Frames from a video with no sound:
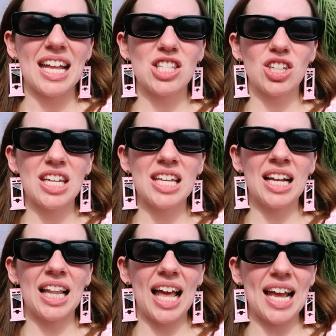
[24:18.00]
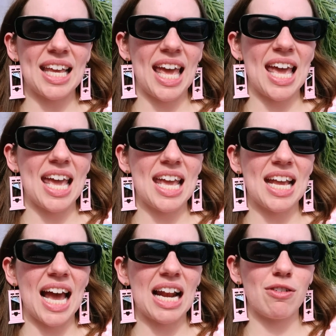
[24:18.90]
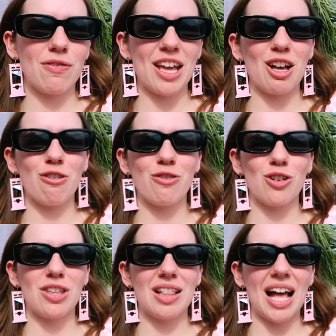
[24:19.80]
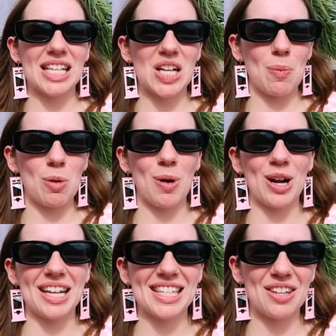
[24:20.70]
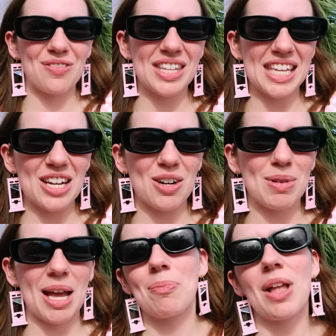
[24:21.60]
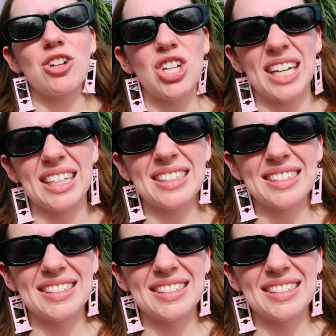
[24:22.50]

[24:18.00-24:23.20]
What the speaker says: it's looking like a kind of a fail for the last couple markets of the year, but yeah, I'll check in.